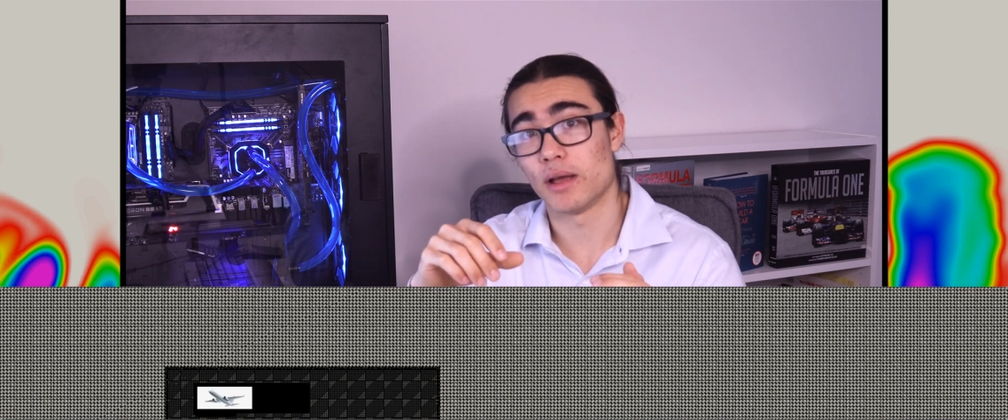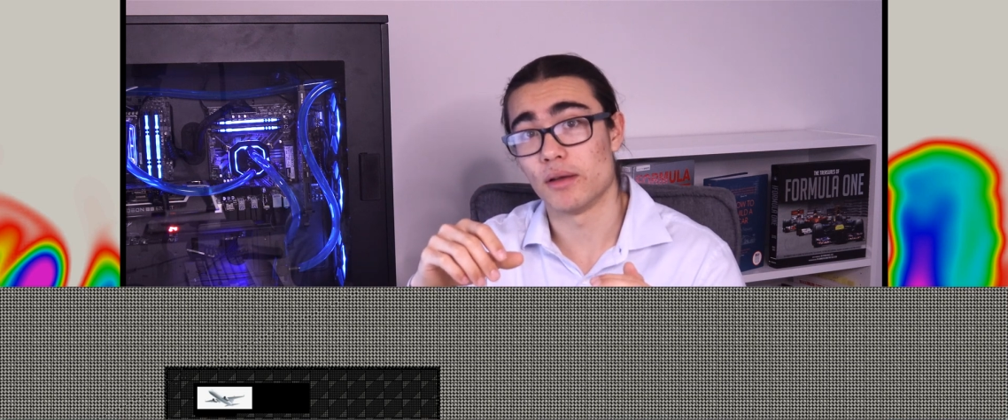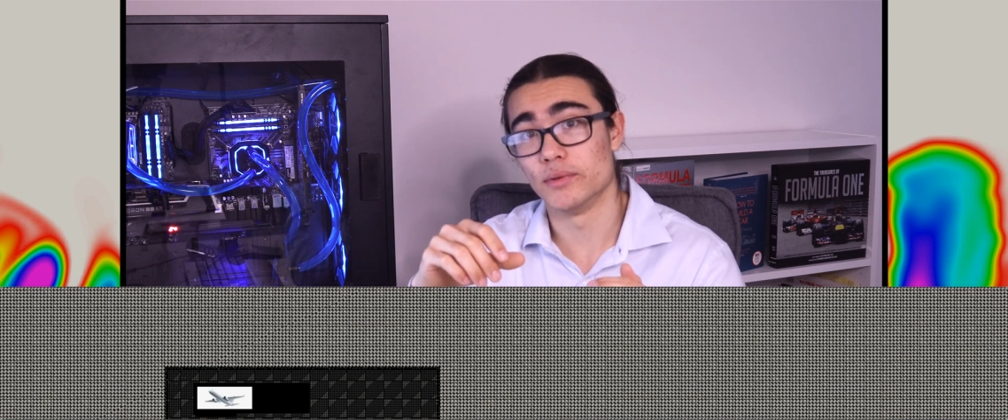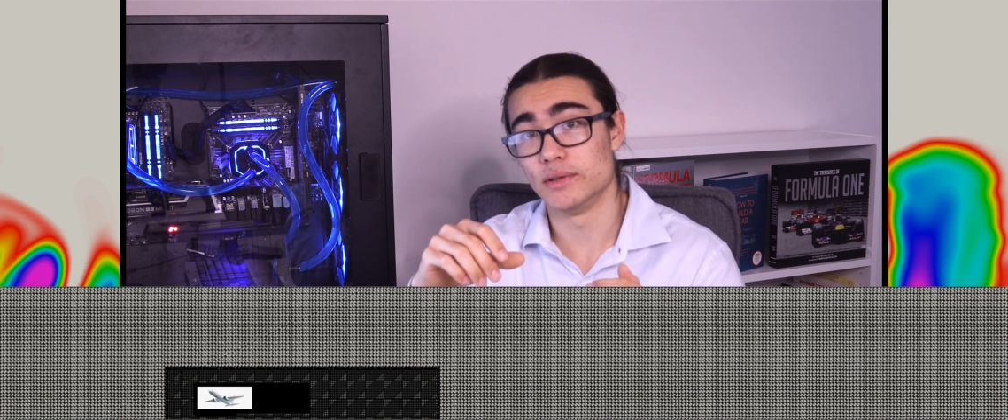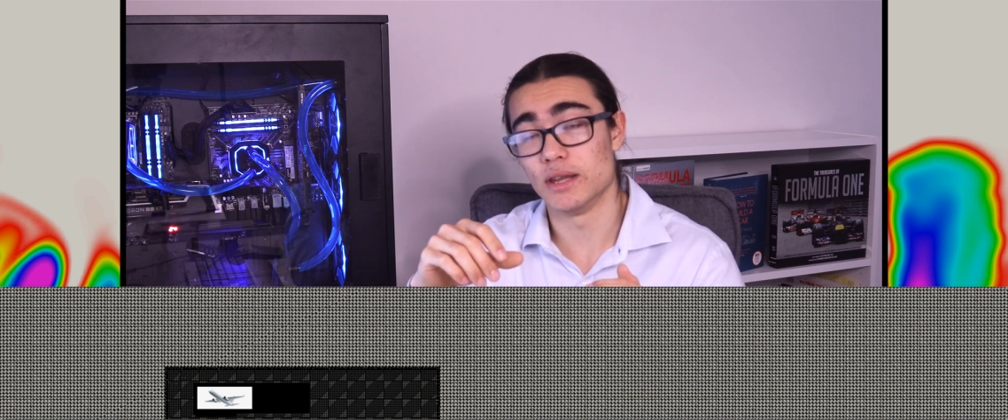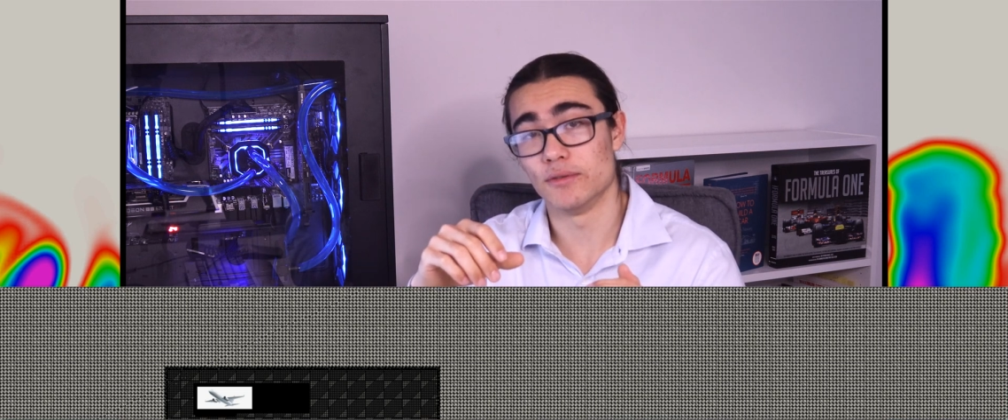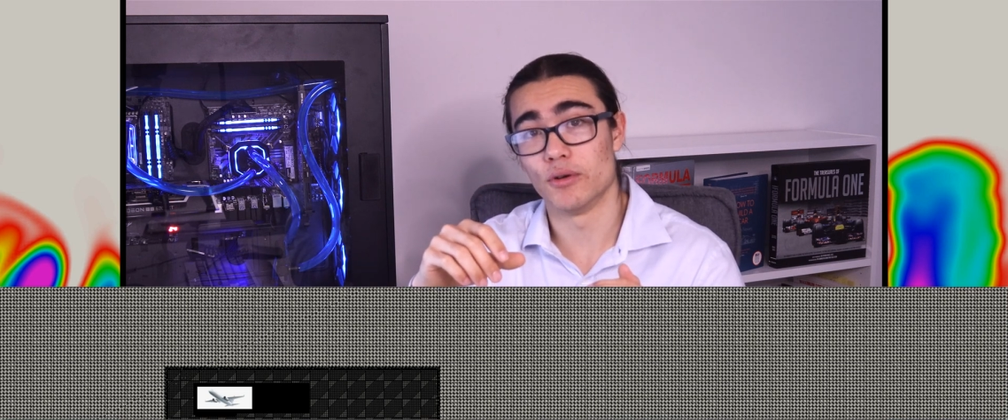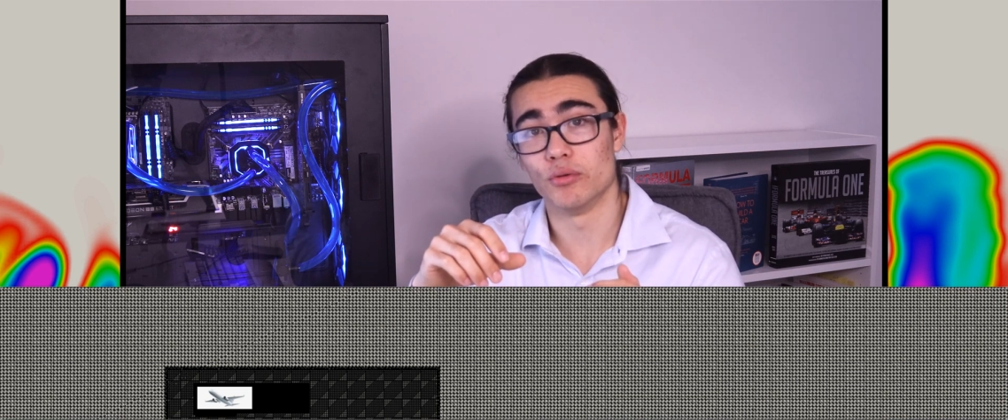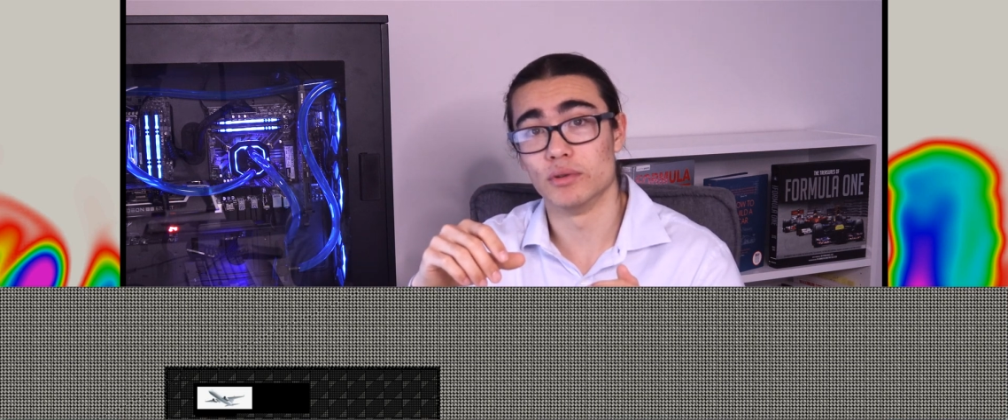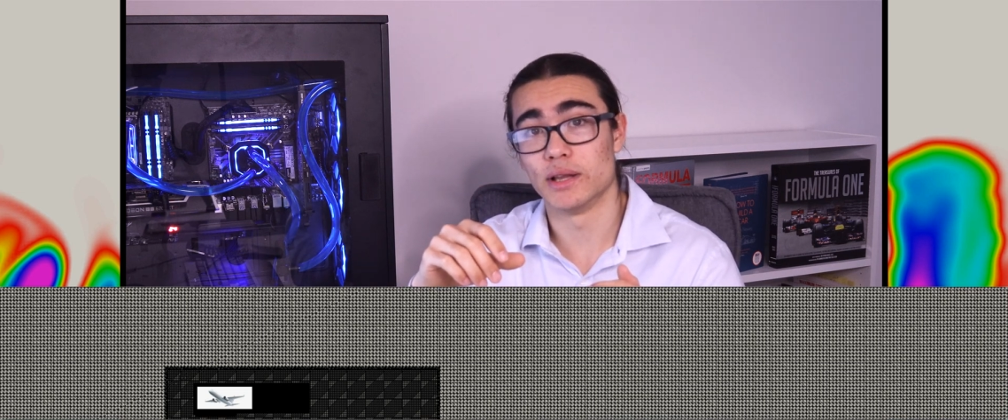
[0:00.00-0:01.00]
have a
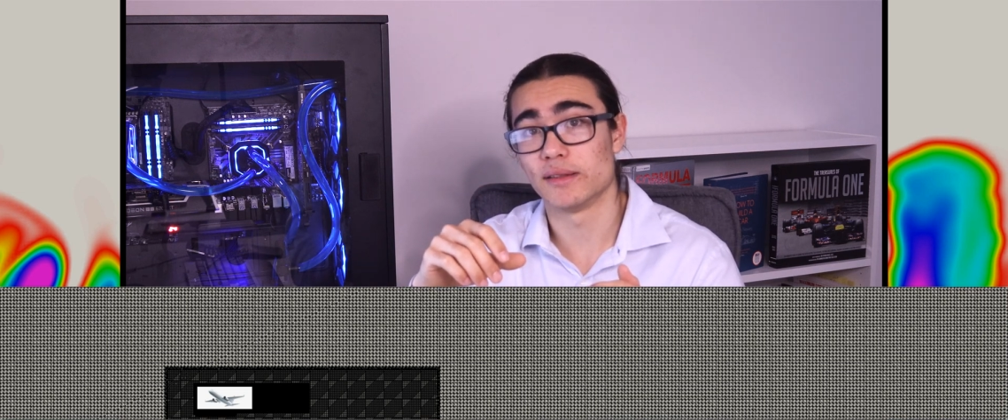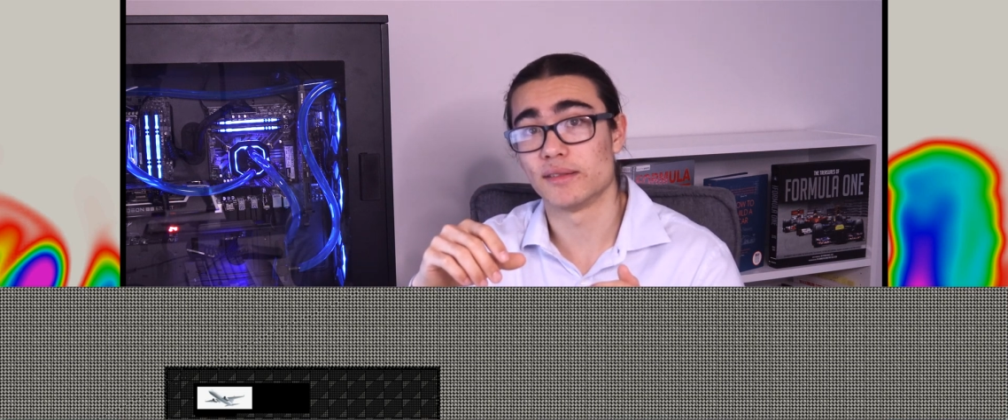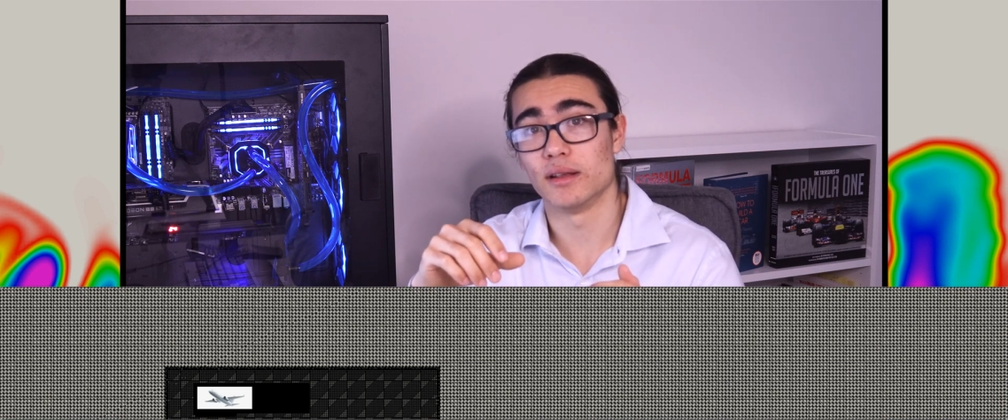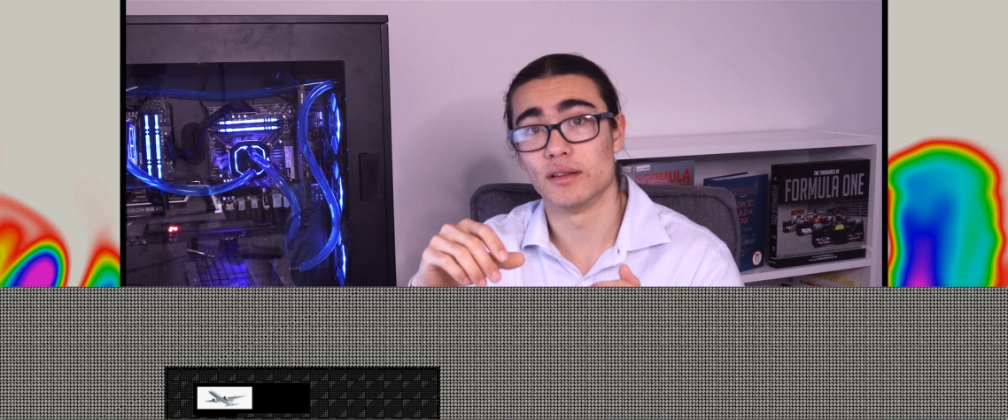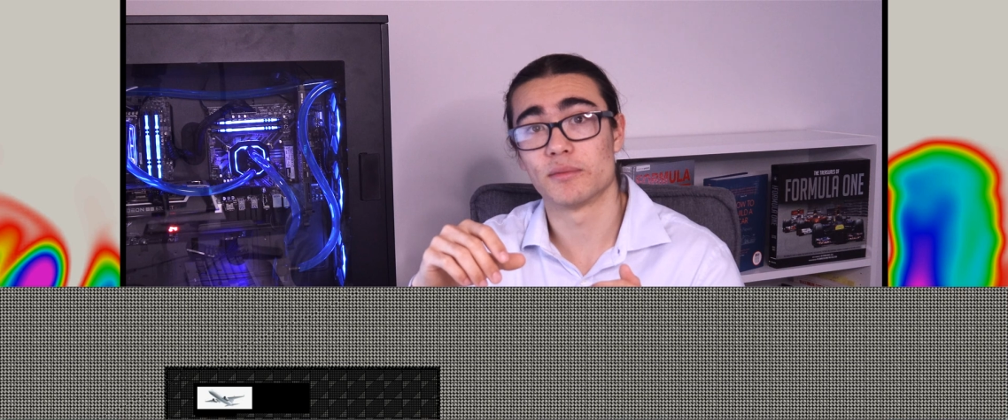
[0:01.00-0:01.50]
default, let's